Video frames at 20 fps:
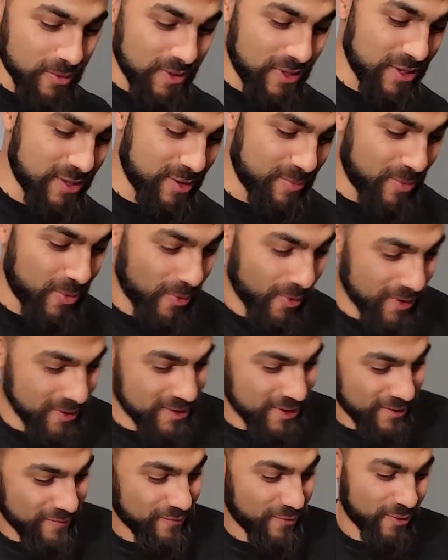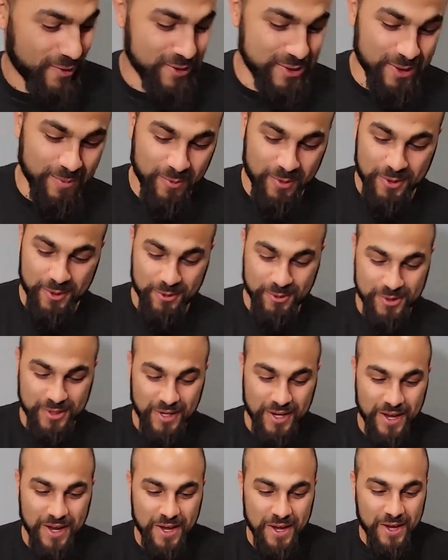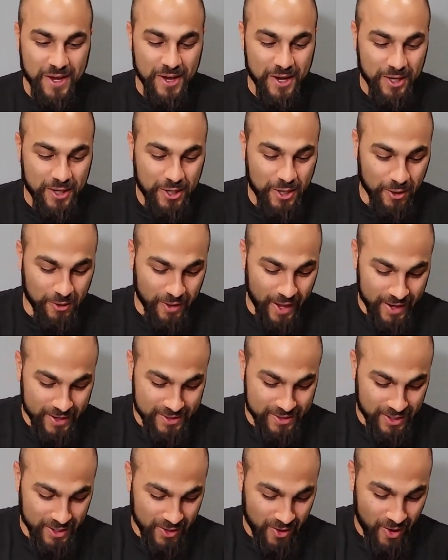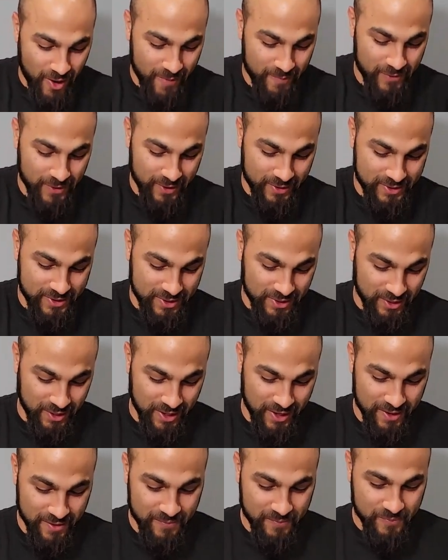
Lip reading: disappointing for someone who's collecting, obviously.